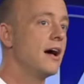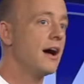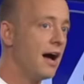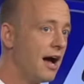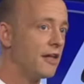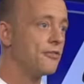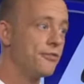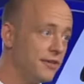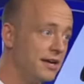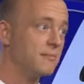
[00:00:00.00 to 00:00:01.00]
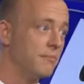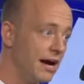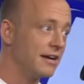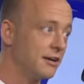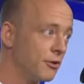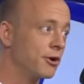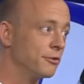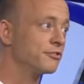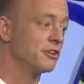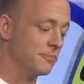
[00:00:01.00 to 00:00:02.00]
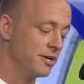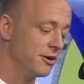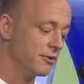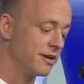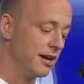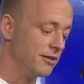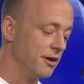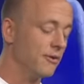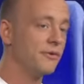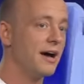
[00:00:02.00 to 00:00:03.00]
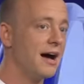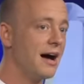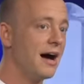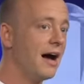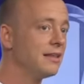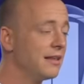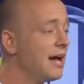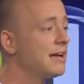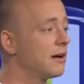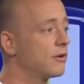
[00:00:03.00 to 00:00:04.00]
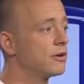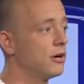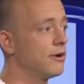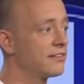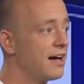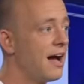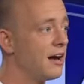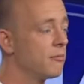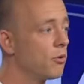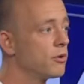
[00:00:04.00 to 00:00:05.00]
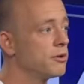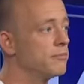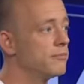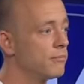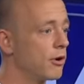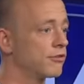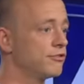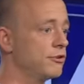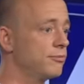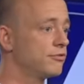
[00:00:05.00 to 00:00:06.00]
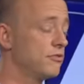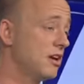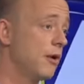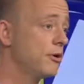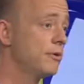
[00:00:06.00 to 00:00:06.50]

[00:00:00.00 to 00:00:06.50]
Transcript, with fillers: I think Mike Elko is going to be okay, though. I like Elko as a hire more than Mark Stoops, and I would have